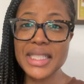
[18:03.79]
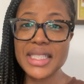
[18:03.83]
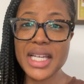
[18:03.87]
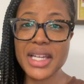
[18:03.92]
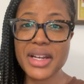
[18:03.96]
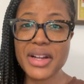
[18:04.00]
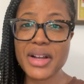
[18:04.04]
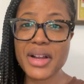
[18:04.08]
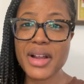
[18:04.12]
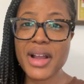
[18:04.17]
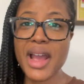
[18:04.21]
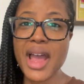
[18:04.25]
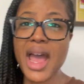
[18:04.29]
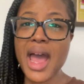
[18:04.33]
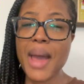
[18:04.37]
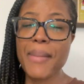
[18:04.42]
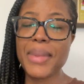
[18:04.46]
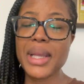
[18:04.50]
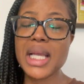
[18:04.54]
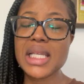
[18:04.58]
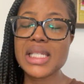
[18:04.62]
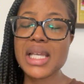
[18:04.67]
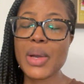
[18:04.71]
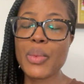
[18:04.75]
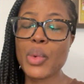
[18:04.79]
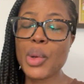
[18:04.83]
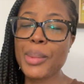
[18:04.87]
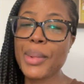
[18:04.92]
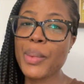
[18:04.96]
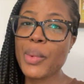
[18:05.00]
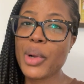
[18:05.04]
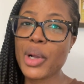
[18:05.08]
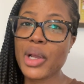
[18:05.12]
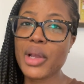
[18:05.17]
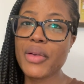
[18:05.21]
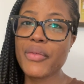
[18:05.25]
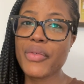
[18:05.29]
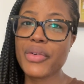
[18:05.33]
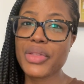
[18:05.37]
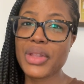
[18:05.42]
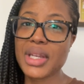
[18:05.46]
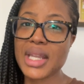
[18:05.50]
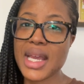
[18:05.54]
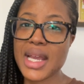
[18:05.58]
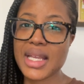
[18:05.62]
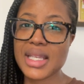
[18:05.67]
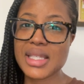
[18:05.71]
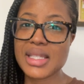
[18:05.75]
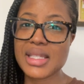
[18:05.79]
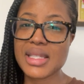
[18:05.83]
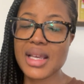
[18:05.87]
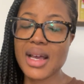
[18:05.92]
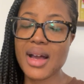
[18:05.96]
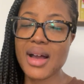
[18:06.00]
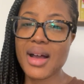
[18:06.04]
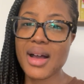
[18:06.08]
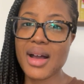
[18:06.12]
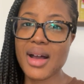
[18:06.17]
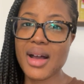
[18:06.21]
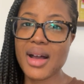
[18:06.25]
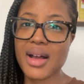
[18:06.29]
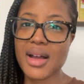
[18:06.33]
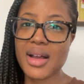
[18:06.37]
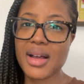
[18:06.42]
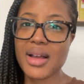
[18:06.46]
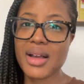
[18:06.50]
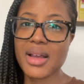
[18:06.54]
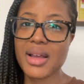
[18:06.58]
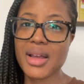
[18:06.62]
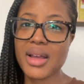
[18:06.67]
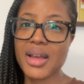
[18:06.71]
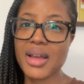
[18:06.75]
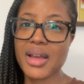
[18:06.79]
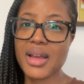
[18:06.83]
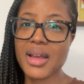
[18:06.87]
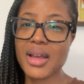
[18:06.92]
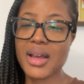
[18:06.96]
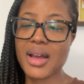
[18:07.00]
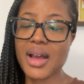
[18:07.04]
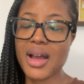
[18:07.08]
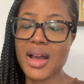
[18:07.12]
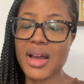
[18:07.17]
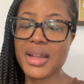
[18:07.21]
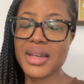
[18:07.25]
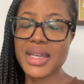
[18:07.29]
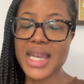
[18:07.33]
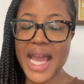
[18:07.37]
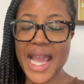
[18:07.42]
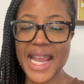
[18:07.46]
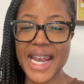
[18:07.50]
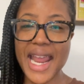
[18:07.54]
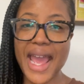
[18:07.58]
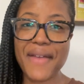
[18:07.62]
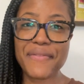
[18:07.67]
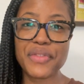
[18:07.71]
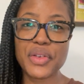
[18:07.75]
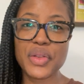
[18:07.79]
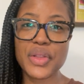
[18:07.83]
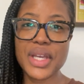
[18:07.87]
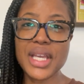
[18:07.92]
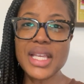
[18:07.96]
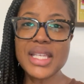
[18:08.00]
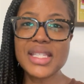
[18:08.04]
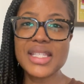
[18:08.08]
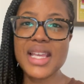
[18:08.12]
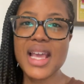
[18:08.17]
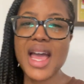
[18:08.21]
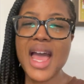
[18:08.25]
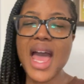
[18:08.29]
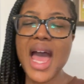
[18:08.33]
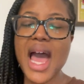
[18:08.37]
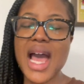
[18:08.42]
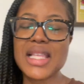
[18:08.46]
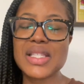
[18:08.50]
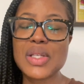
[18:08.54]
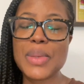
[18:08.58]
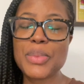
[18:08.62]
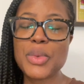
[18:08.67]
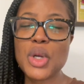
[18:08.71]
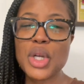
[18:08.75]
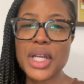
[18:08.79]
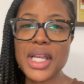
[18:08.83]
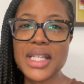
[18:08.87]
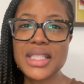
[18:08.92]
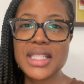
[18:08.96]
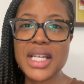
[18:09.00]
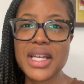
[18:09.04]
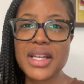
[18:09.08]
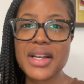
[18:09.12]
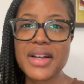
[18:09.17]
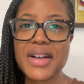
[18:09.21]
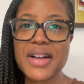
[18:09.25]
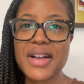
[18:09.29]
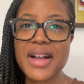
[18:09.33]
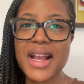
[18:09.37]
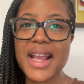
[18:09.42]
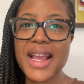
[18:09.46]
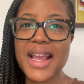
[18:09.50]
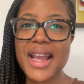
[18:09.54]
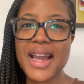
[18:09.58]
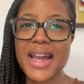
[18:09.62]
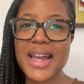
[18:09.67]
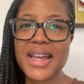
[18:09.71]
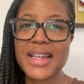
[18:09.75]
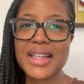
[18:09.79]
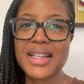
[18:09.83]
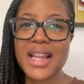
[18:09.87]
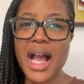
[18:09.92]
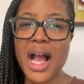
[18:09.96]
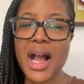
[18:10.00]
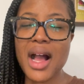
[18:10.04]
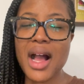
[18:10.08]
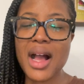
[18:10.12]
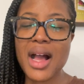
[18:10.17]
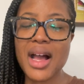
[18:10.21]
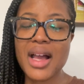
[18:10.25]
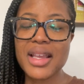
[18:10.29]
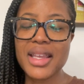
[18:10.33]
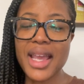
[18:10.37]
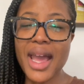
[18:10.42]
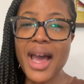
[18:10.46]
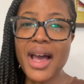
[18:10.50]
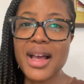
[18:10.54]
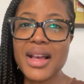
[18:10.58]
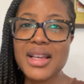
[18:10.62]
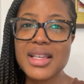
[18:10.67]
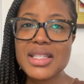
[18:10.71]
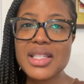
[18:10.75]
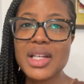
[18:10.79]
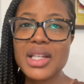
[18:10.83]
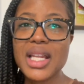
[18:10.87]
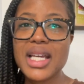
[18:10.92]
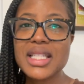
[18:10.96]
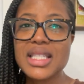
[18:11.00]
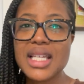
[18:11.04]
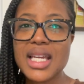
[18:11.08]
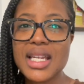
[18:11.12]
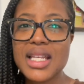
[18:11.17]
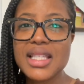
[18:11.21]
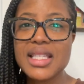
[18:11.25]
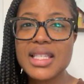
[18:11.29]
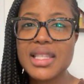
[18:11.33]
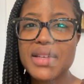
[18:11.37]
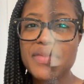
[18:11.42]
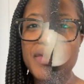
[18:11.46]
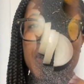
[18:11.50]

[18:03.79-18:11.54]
dinner because I will be working for the next uh, uh, night after this. And so I'm cooking dinner, and uh, yeah, so let's get into the